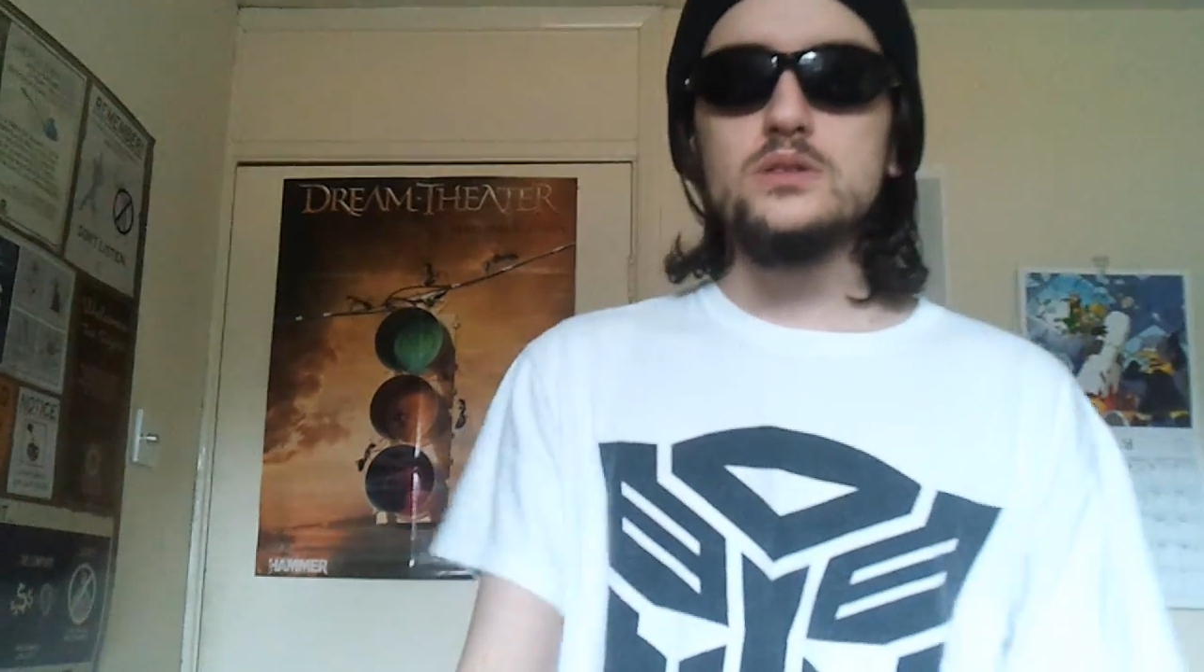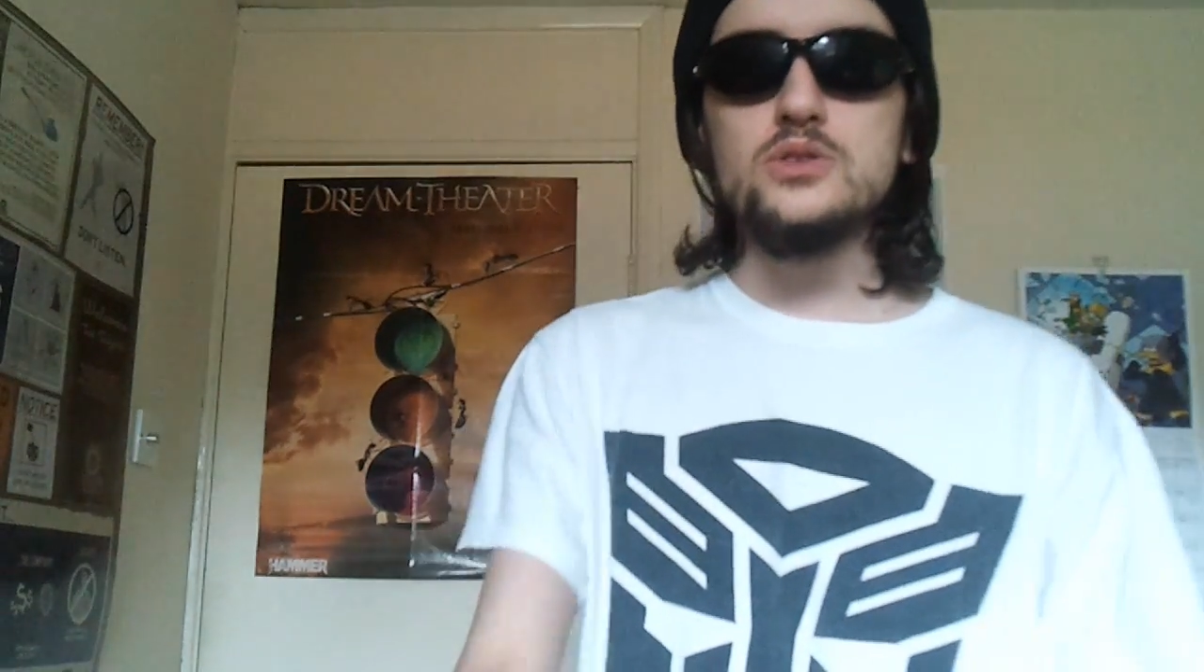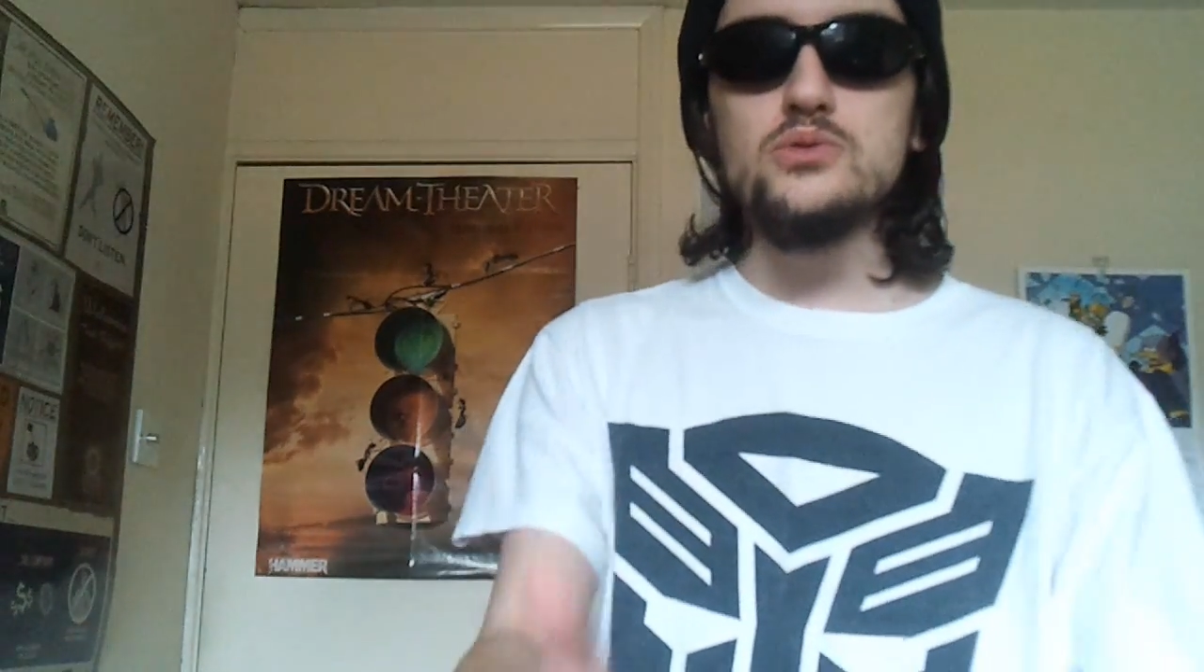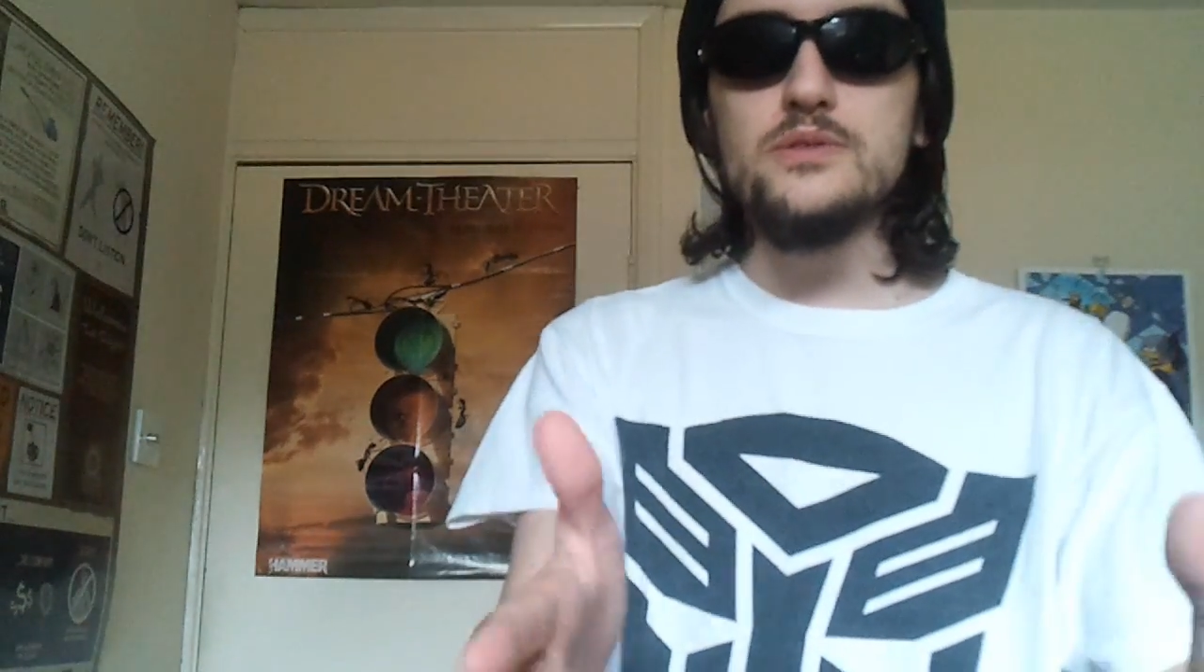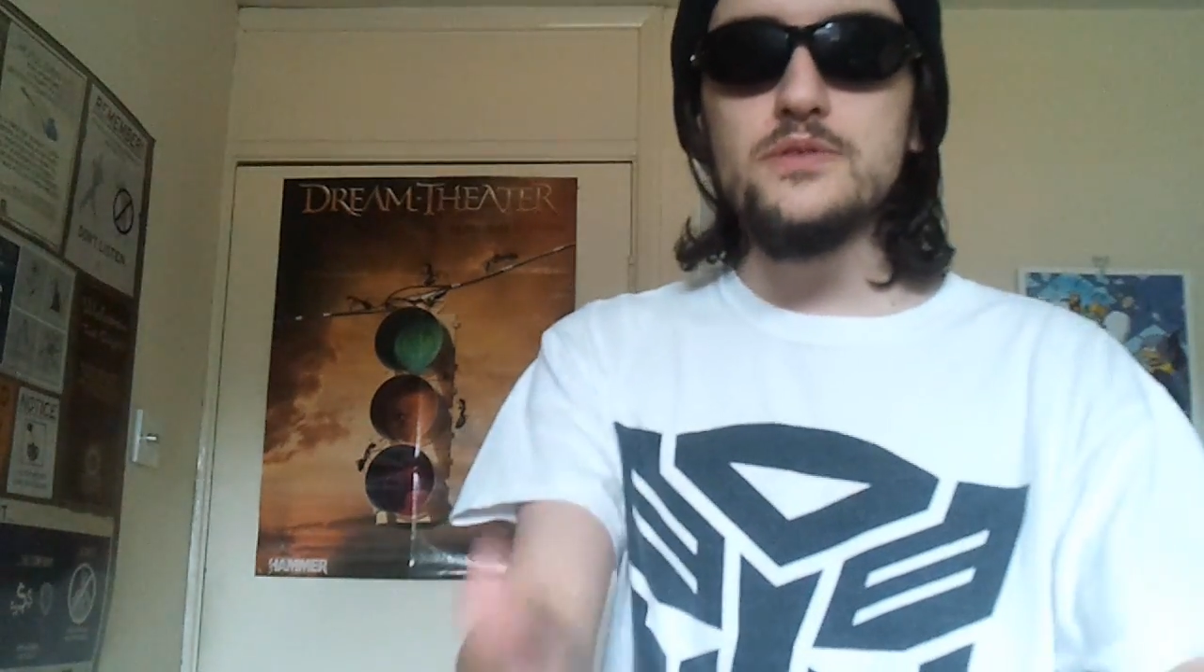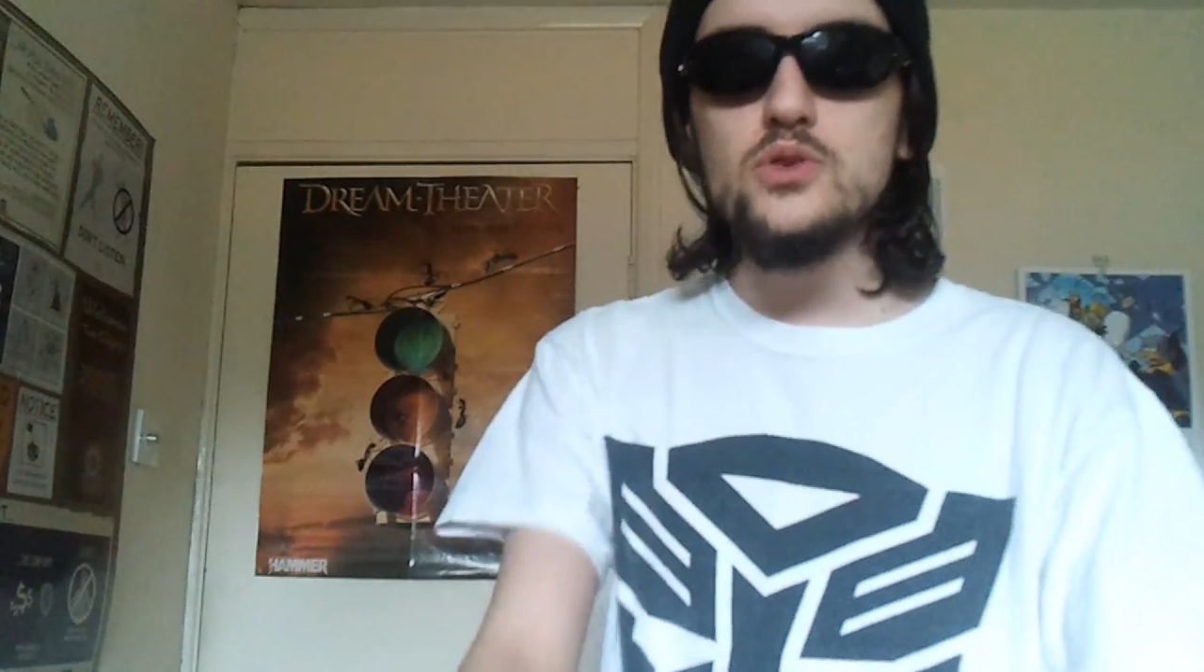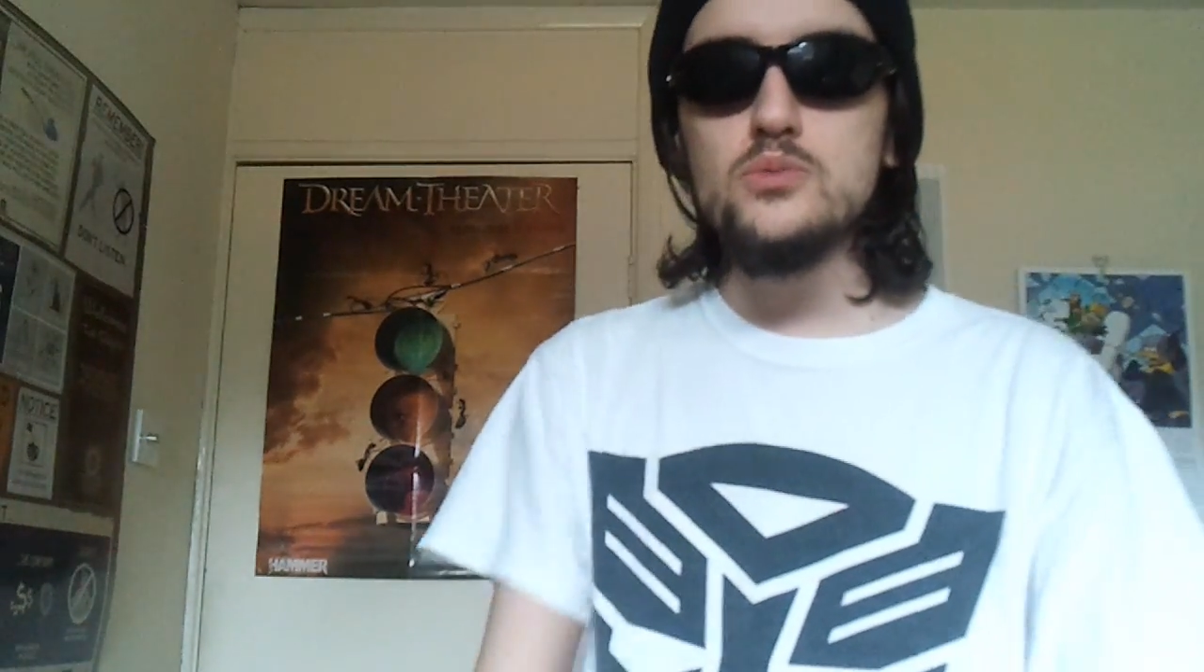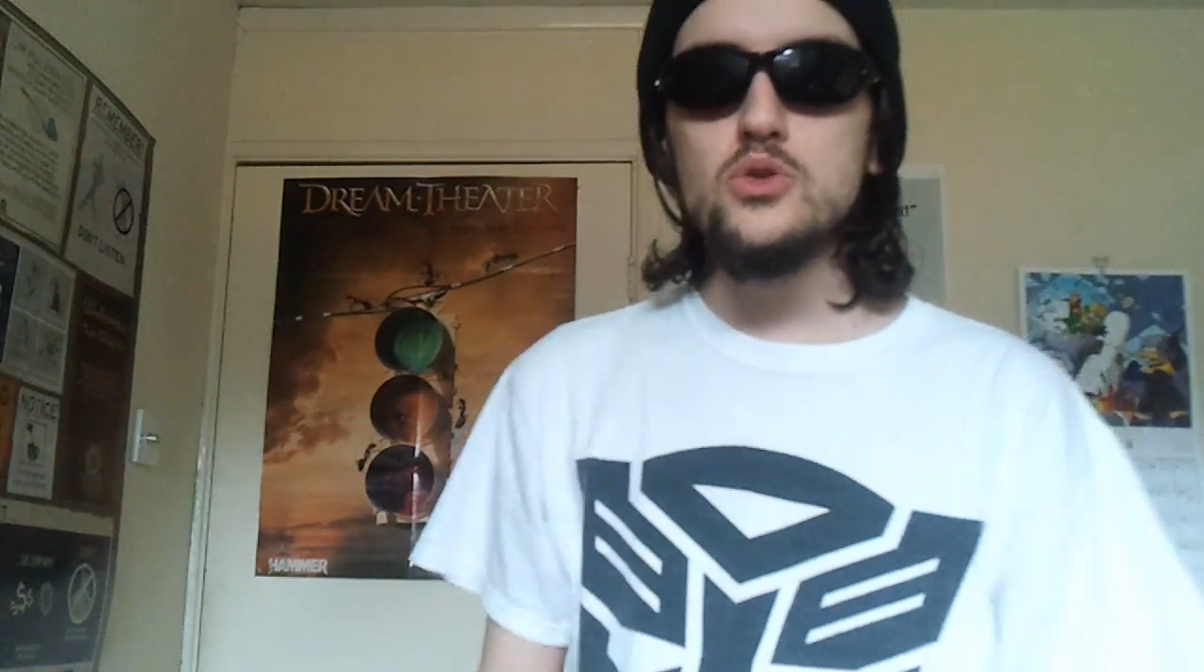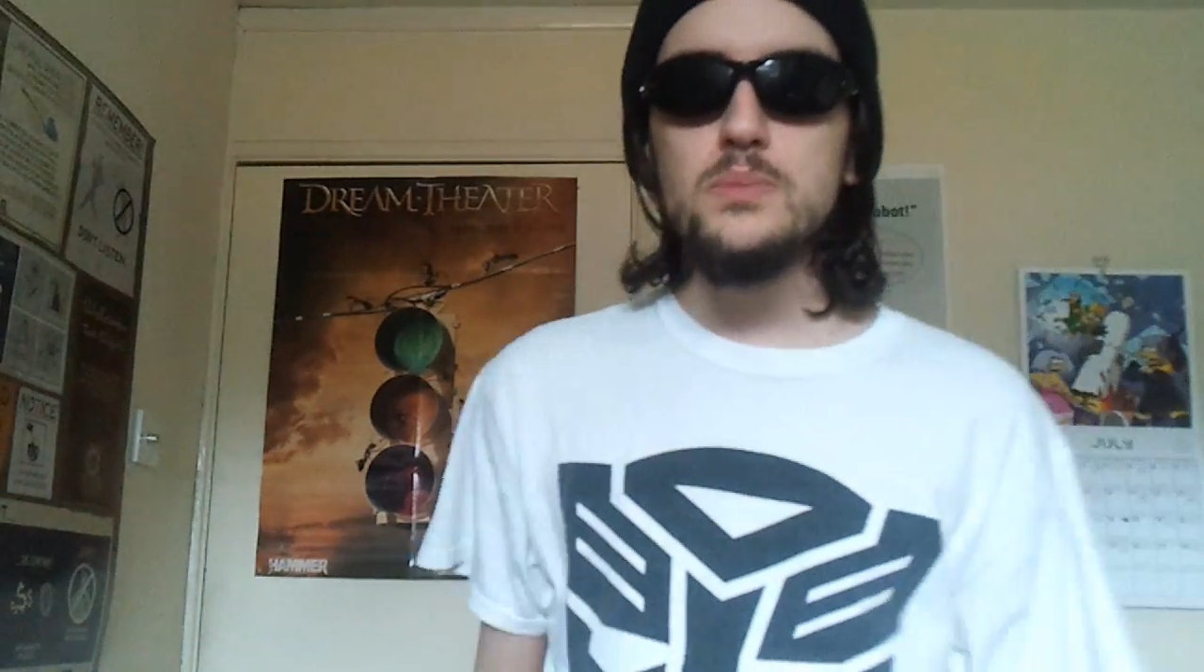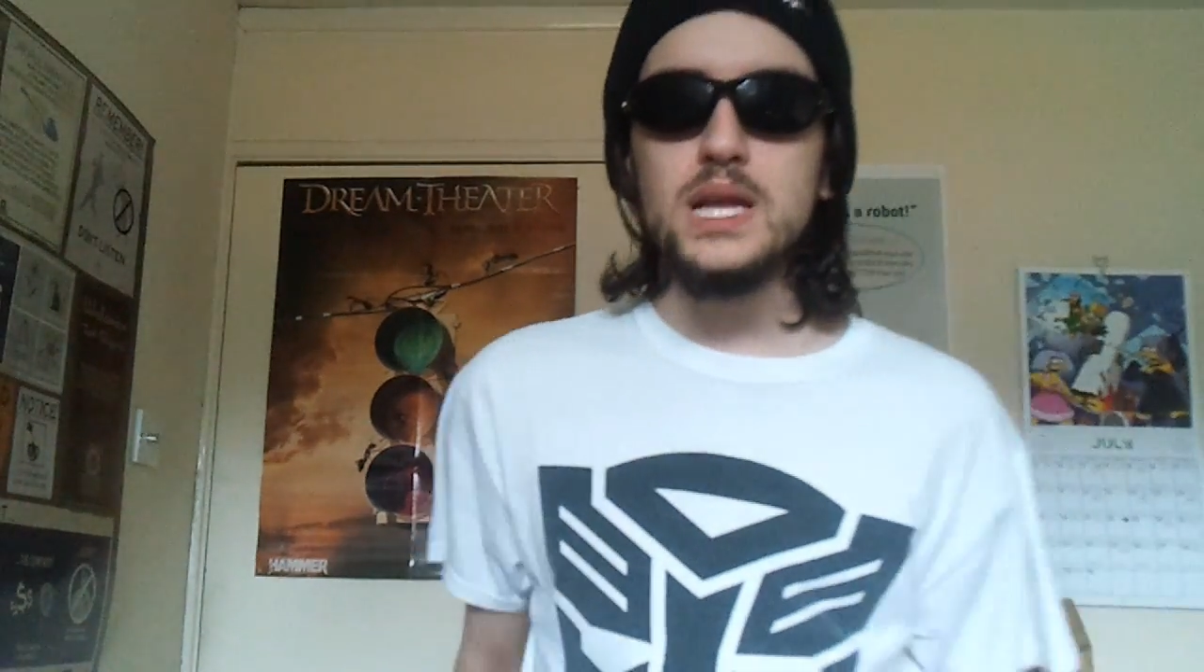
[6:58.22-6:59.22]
on to a few more